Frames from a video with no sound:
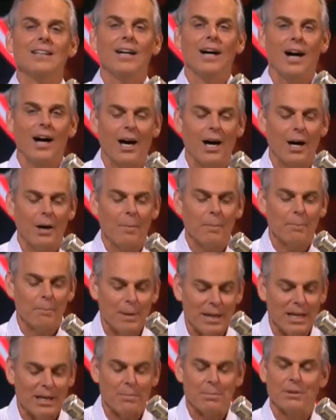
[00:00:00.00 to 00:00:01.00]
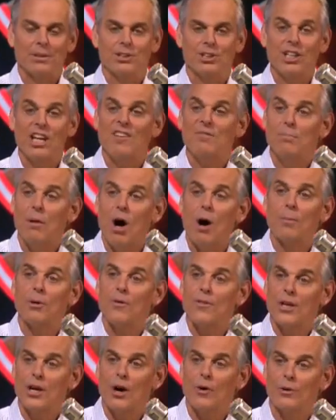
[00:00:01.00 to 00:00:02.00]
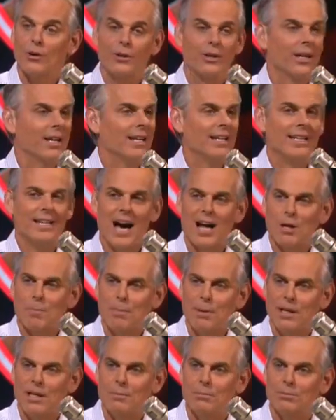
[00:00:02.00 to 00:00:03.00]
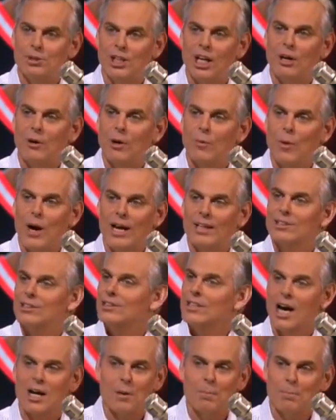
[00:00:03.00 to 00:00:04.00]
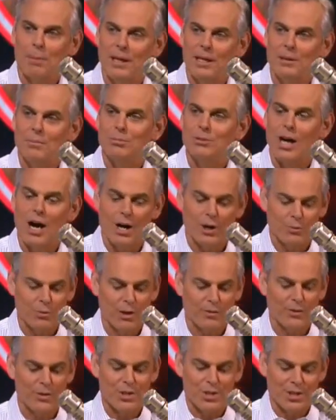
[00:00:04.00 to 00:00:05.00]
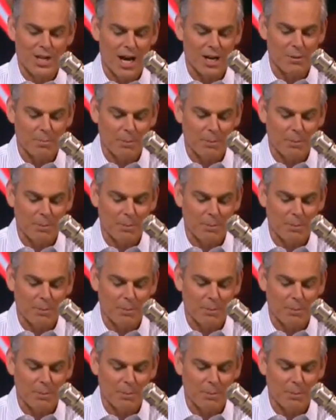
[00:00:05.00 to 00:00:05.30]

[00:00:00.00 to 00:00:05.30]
a peep. Steve Ballmer, the owner, not a peep. Jerry West, not a peep. Doc Rivers, not a